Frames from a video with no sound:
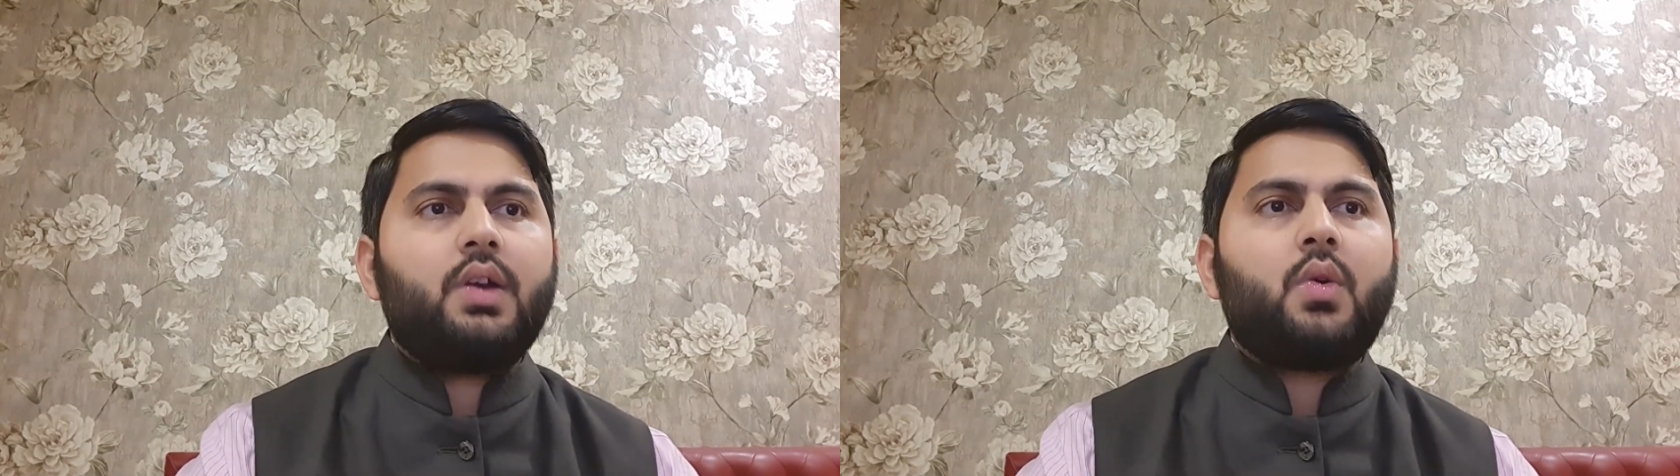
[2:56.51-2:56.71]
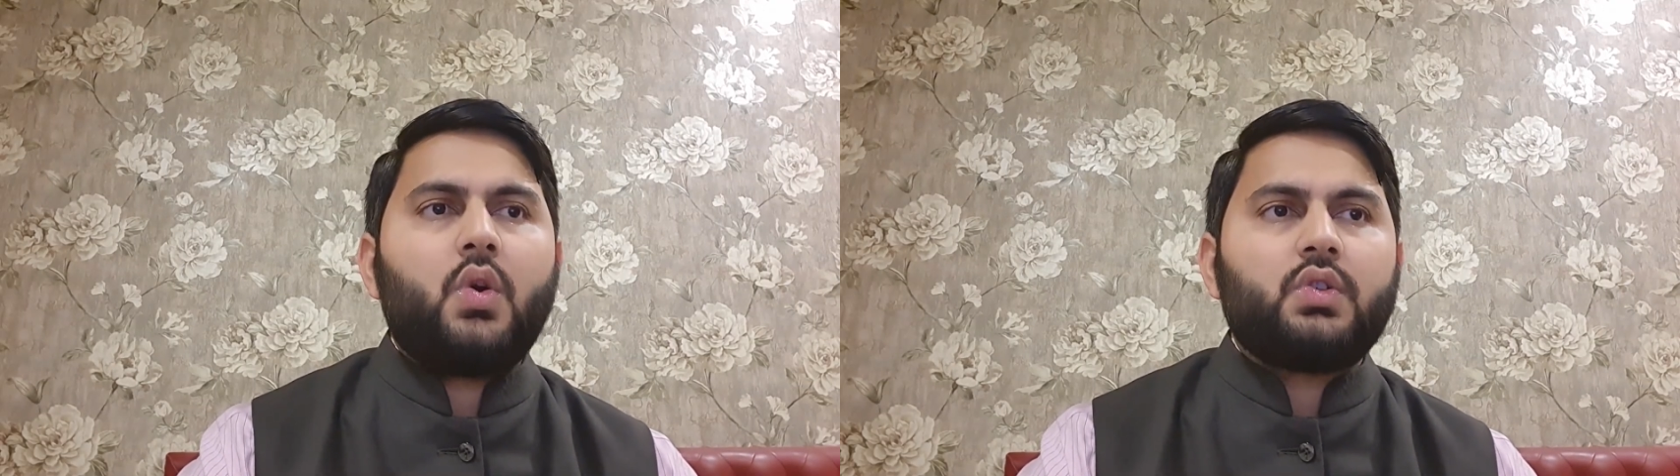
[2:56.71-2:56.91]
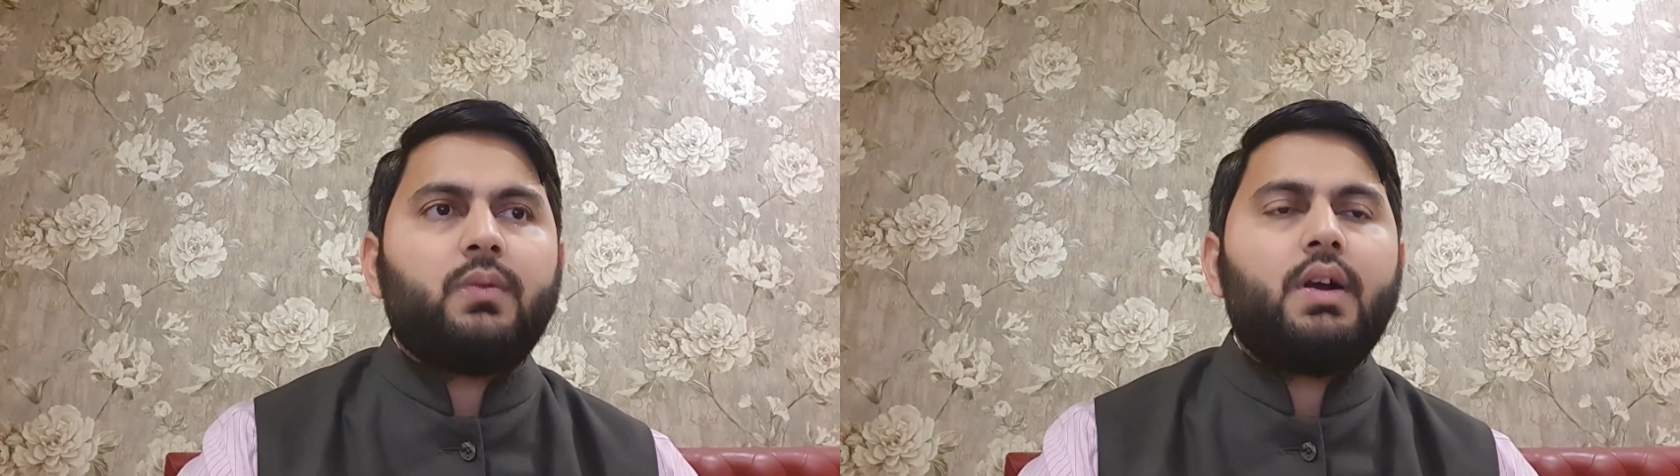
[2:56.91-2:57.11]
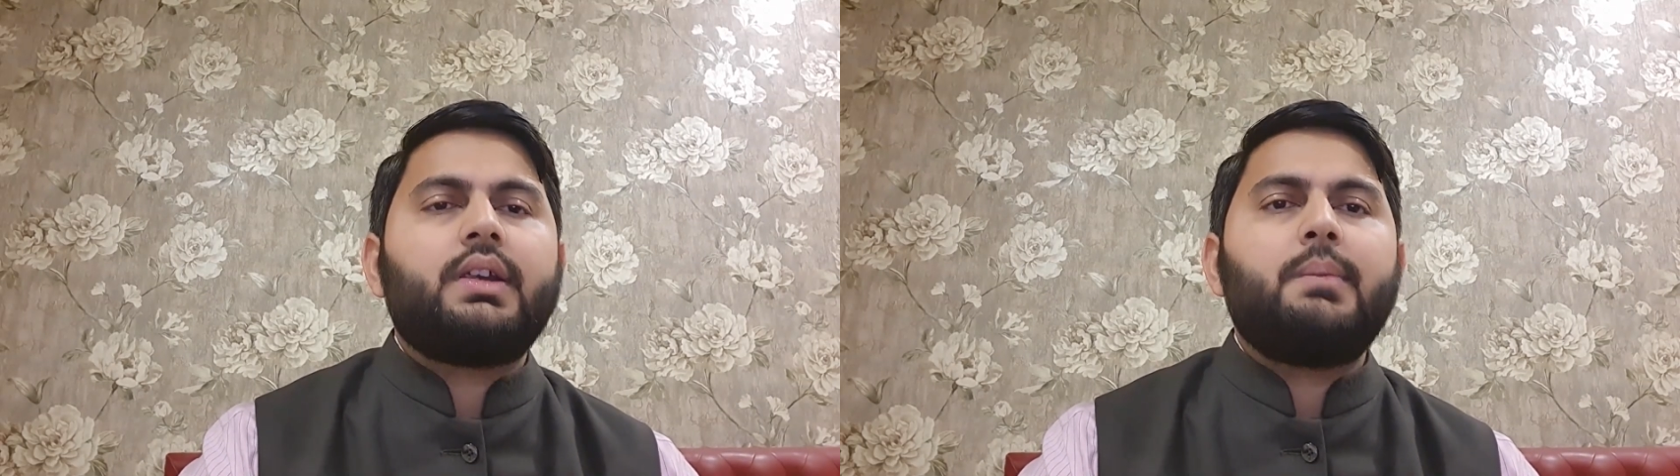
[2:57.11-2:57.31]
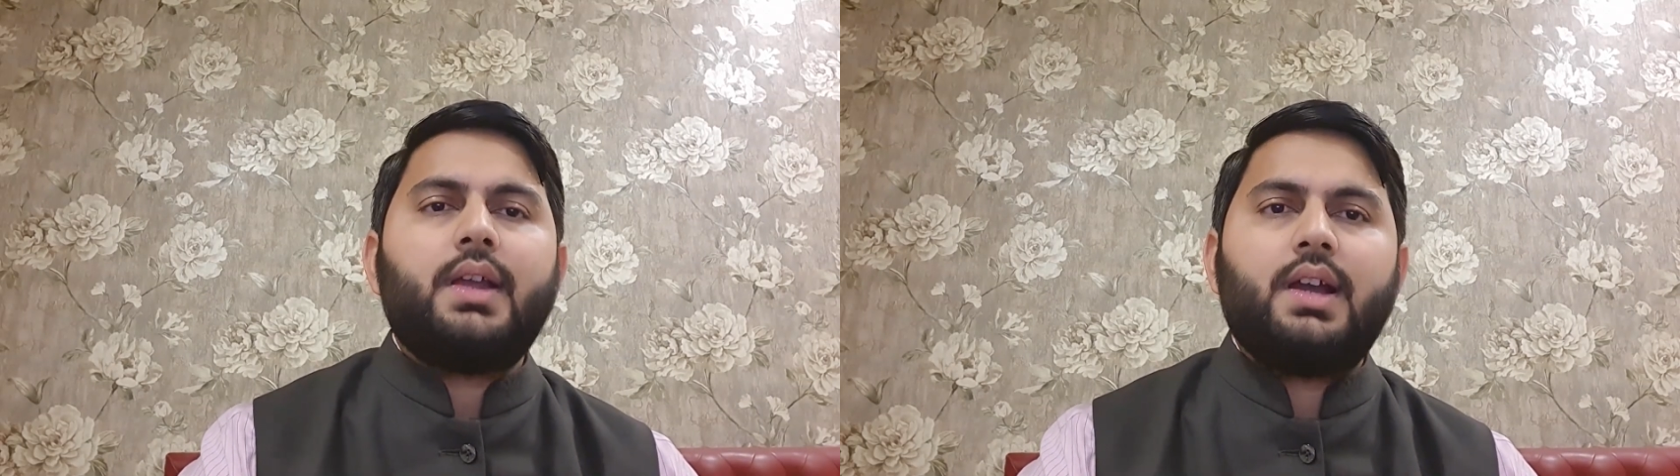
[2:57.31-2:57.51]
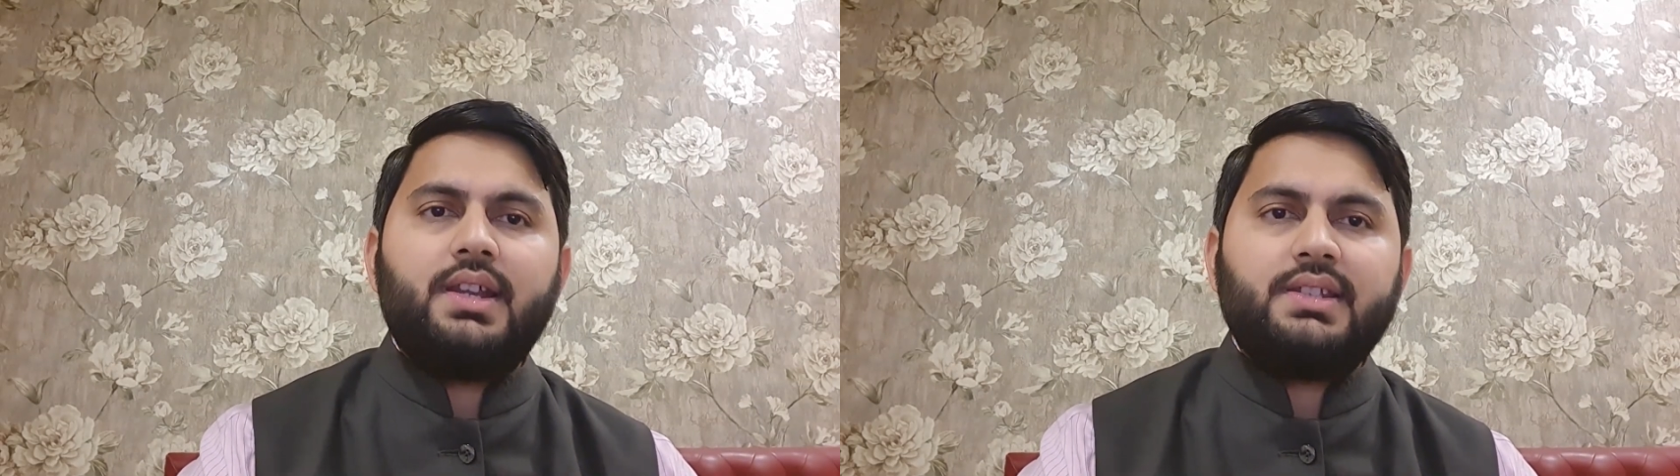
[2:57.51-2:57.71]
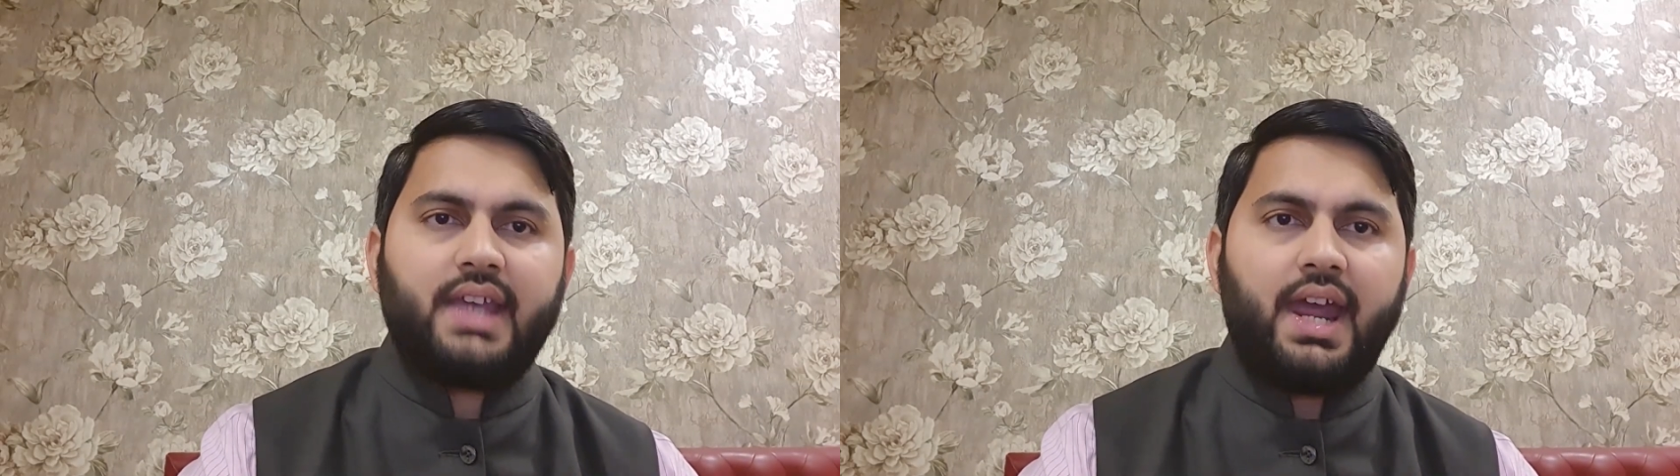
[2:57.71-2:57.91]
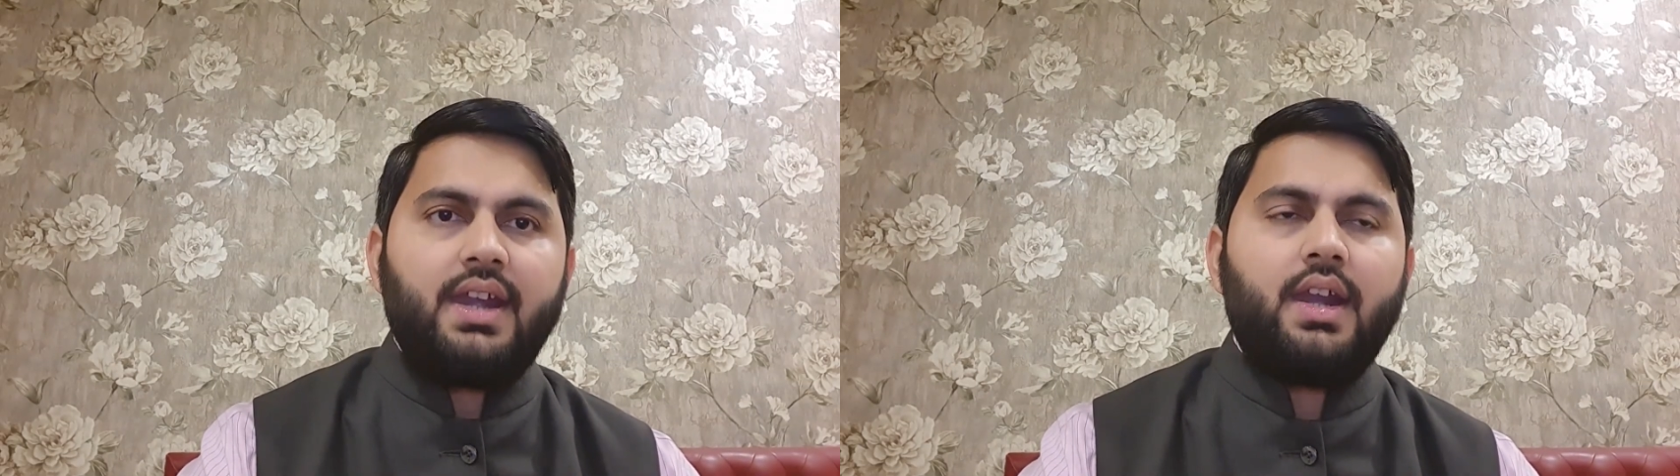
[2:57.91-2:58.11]
coursework typically
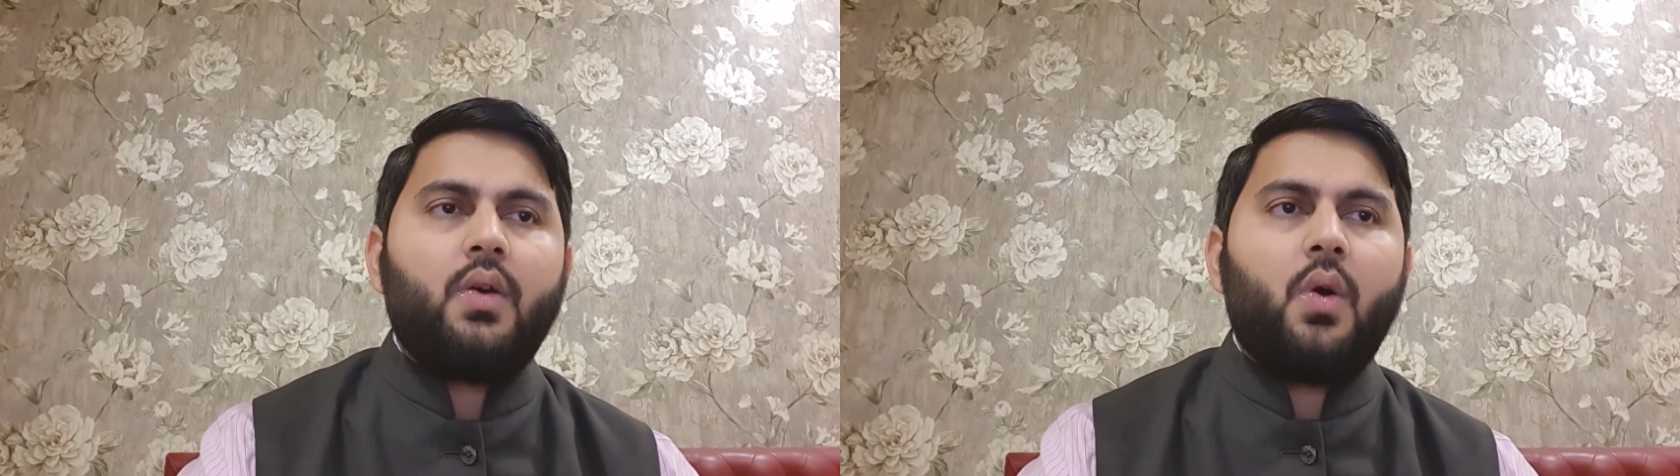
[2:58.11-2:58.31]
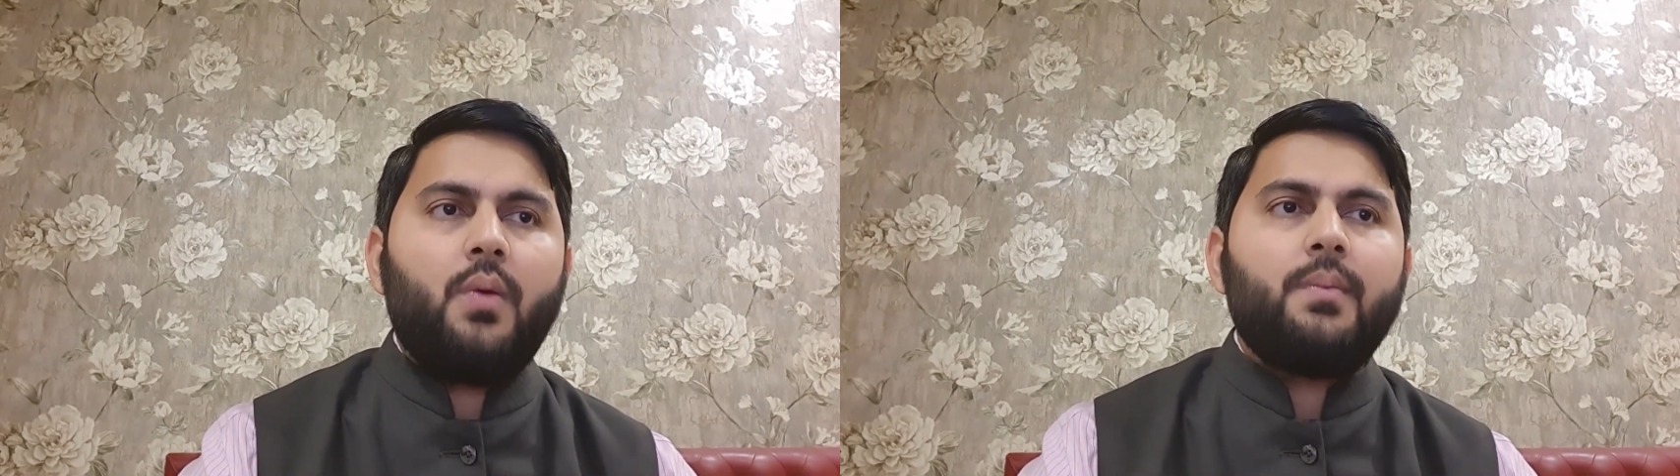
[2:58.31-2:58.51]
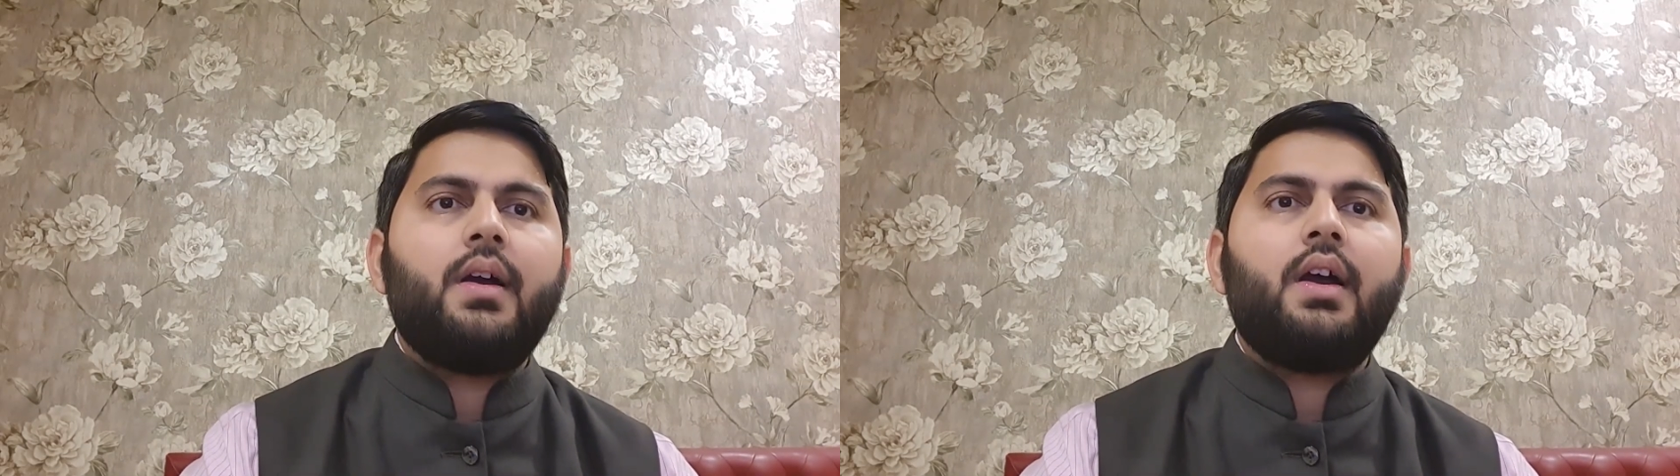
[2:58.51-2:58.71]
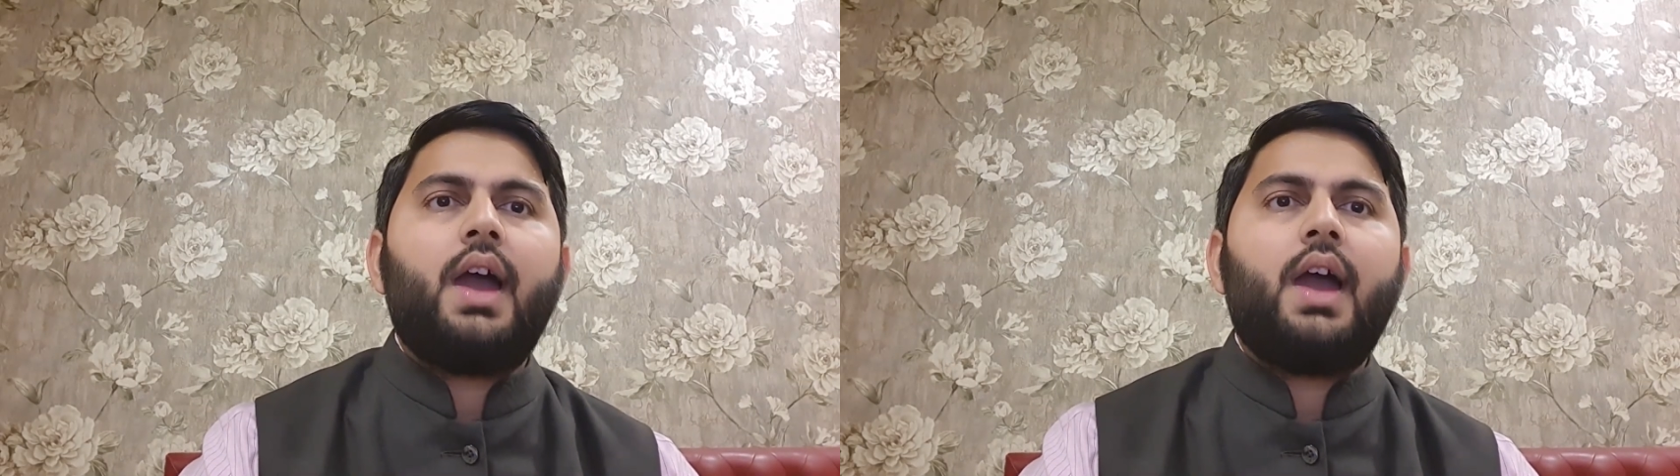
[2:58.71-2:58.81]
sent home